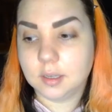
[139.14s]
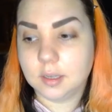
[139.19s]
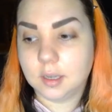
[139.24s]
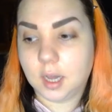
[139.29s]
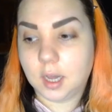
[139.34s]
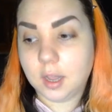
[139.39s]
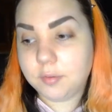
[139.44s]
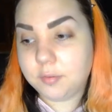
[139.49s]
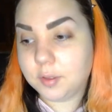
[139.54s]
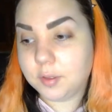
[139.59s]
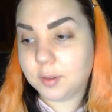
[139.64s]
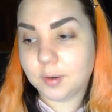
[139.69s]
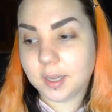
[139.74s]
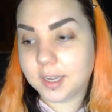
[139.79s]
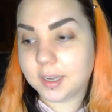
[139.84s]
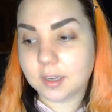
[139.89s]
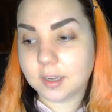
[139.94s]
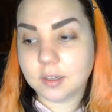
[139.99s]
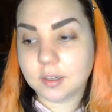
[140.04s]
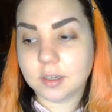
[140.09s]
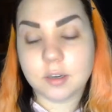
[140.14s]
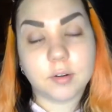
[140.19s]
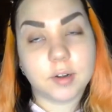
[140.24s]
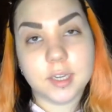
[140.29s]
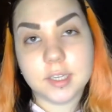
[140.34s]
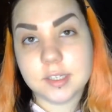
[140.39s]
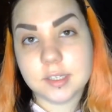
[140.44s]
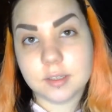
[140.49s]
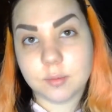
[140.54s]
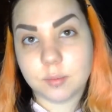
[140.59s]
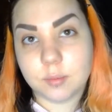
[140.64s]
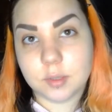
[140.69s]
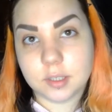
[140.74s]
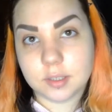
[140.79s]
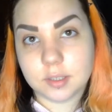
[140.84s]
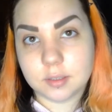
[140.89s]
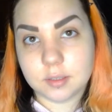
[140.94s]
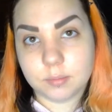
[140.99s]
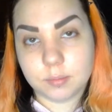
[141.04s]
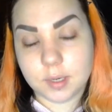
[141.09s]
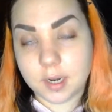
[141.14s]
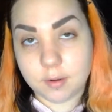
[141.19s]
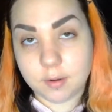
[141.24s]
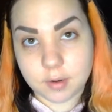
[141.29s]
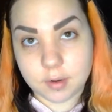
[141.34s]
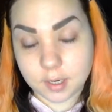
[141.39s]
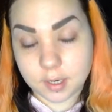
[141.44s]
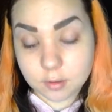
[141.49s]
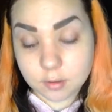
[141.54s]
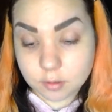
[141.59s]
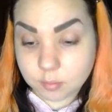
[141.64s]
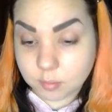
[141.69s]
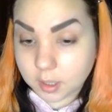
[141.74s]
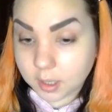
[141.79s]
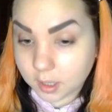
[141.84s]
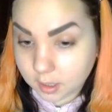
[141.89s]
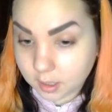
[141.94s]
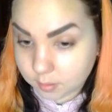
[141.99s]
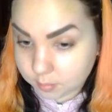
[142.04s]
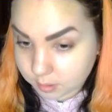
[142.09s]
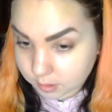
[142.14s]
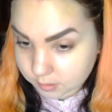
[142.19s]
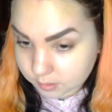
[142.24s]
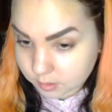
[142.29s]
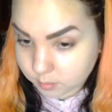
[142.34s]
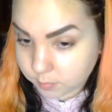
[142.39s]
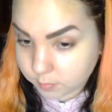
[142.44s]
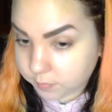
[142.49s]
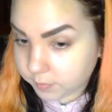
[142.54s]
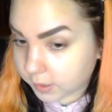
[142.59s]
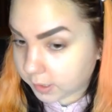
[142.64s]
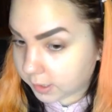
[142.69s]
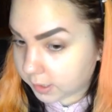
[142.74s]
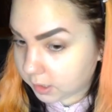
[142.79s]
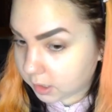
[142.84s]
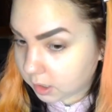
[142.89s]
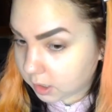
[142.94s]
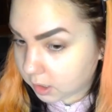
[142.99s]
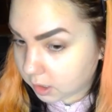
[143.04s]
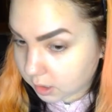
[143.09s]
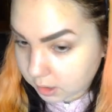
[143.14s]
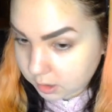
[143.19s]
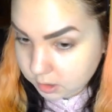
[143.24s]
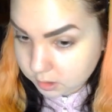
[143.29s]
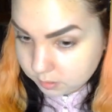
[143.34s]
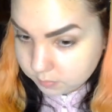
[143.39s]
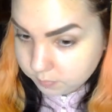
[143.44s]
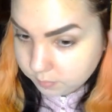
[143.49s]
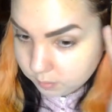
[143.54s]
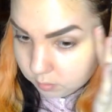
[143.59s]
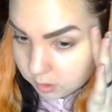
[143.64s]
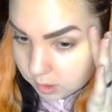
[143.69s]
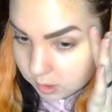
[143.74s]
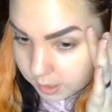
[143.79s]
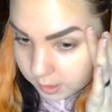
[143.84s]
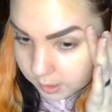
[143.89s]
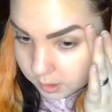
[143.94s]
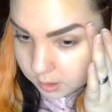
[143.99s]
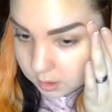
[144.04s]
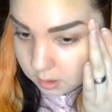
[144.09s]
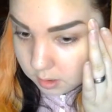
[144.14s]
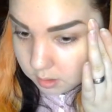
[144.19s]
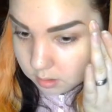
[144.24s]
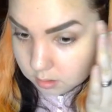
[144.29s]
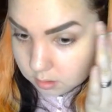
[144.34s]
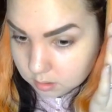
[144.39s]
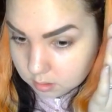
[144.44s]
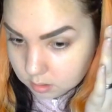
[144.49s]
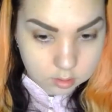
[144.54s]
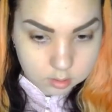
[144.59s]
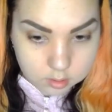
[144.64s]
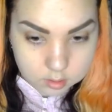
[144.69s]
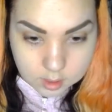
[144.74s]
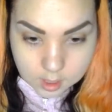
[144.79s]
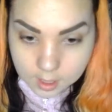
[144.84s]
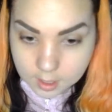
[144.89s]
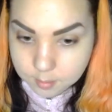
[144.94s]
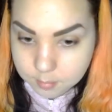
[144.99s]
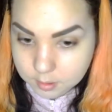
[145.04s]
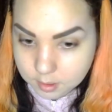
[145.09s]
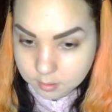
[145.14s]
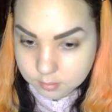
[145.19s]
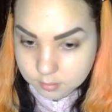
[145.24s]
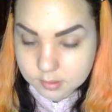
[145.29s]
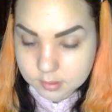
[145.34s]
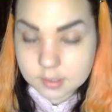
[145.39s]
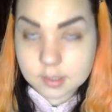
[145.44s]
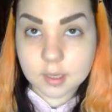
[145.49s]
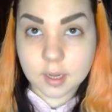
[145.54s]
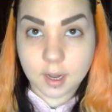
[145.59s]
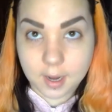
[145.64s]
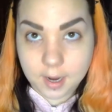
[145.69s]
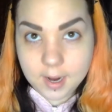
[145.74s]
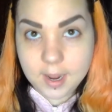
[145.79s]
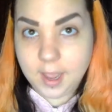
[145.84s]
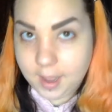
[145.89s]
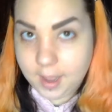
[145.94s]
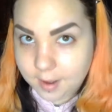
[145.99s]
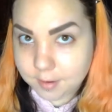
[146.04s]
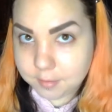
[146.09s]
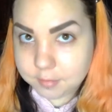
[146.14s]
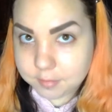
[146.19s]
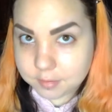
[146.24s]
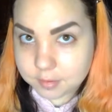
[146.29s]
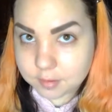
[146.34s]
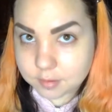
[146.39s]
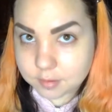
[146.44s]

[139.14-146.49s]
I feel like I look crazy whenever I do my eyebrows, to be fair. I just feel like the eyebrows I have,